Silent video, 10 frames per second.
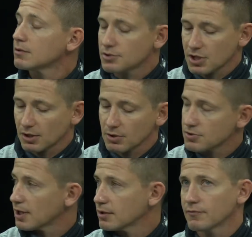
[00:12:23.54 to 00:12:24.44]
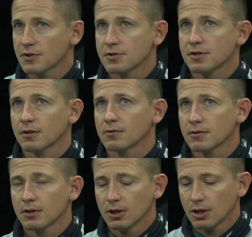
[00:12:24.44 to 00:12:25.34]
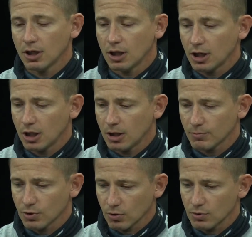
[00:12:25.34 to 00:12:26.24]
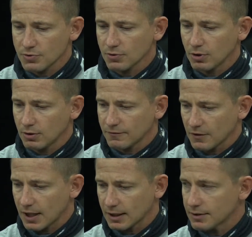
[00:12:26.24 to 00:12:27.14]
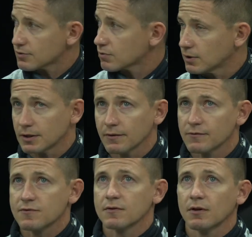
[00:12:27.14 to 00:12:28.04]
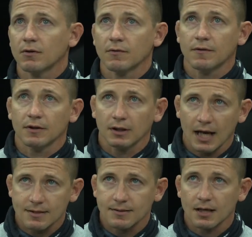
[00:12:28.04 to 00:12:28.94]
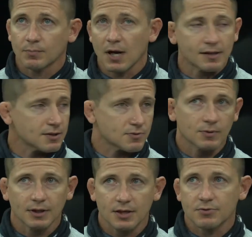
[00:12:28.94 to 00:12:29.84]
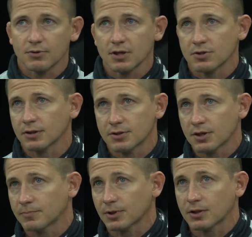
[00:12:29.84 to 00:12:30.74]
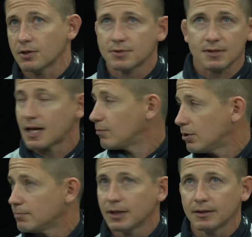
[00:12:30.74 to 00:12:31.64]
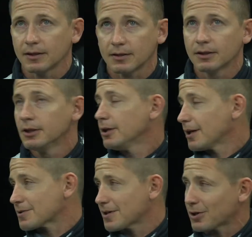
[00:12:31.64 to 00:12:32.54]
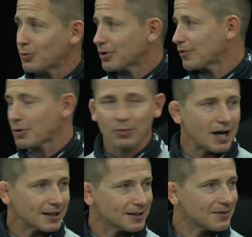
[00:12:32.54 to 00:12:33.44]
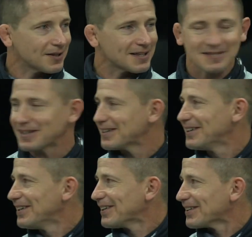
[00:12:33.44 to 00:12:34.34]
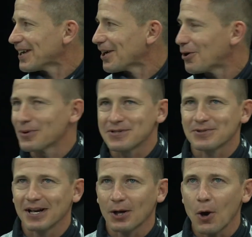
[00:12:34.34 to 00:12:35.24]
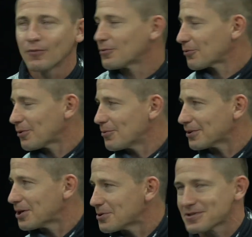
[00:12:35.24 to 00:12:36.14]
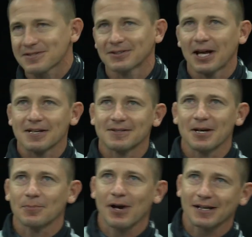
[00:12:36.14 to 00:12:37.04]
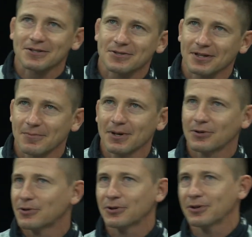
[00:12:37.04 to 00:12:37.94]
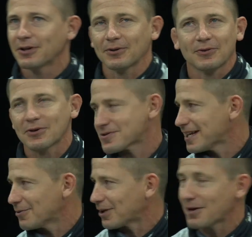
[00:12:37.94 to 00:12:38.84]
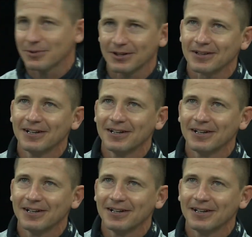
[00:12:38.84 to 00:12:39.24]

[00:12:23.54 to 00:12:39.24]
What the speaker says: Chattanooga Trading Convention Center. Girls are on Friday the 20th, so the last day of practice when they traditionally jump to coaches, I won't be there. That's kind of one of our Bradley things. They always try to overthrow the coaches the last day of practice, so they better do it on Thursday when I'm there.